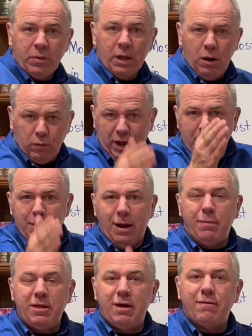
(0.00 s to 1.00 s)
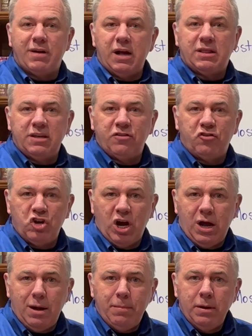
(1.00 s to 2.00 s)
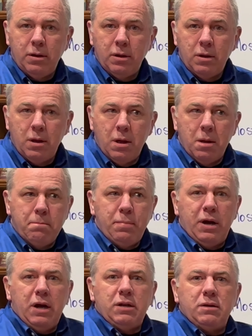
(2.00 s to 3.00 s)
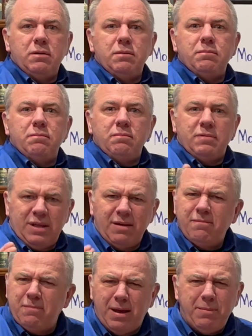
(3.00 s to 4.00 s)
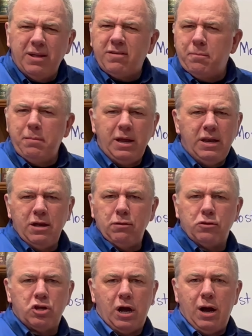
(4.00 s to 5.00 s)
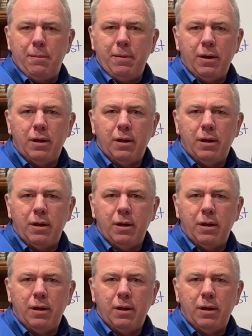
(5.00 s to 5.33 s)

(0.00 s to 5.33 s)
Okay, maybe they've got this job, but maybe it's a menial job.